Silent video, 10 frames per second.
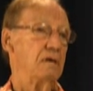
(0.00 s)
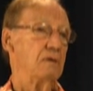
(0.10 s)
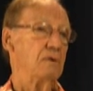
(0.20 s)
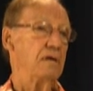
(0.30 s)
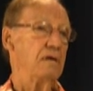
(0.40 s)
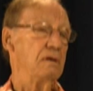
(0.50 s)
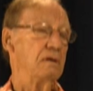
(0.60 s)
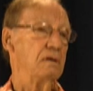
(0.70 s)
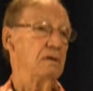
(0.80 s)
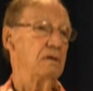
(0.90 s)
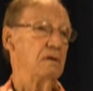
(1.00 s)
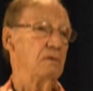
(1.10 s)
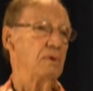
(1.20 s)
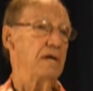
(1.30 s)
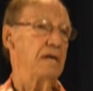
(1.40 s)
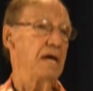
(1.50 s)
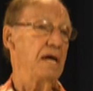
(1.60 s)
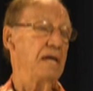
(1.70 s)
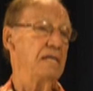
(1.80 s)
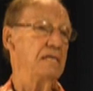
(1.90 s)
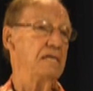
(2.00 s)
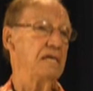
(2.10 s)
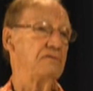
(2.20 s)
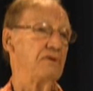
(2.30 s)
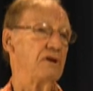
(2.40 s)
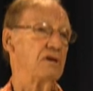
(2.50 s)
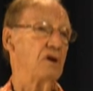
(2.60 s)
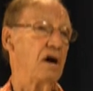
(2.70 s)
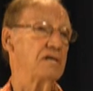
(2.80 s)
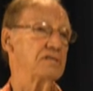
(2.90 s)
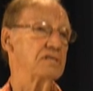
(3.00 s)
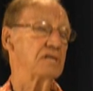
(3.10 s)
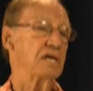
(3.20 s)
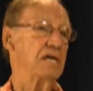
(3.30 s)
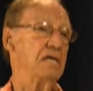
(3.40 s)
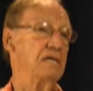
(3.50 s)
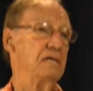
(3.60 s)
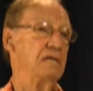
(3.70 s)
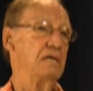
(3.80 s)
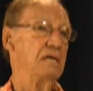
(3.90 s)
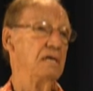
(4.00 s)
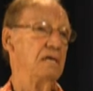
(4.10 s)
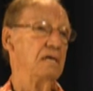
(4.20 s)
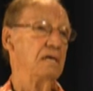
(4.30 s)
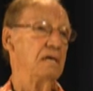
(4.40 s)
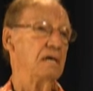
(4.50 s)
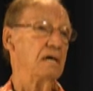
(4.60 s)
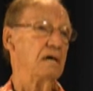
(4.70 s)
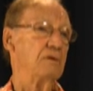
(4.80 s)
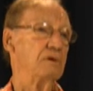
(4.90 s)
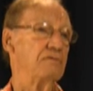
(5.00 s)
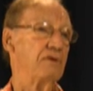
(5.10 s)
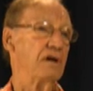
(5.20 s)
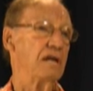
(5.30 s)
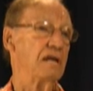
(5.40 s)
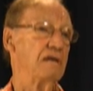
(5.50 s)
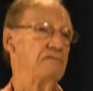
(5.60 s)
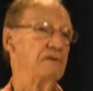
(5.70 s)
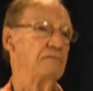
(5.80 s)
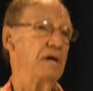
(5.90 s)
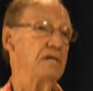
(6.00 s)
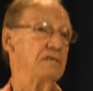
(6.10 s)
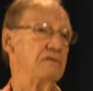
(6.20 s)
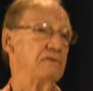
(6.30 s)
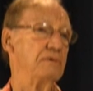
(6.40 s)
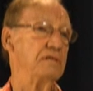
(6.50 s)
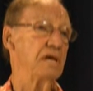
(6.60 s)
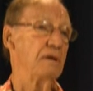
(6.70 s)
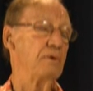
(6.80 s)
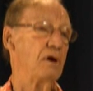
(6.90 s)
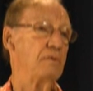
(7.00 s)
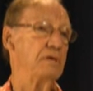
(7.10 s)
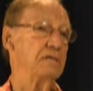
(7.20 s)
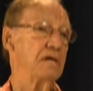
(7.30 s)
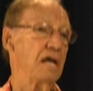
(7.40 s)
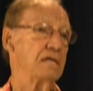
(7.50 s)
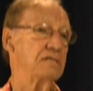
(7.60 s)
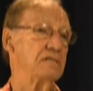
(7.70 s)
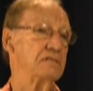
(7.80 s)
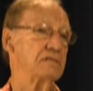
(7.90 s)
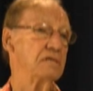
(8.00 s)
We went ahead in the ditch very cautiously uh, with very little information from Army intelligence.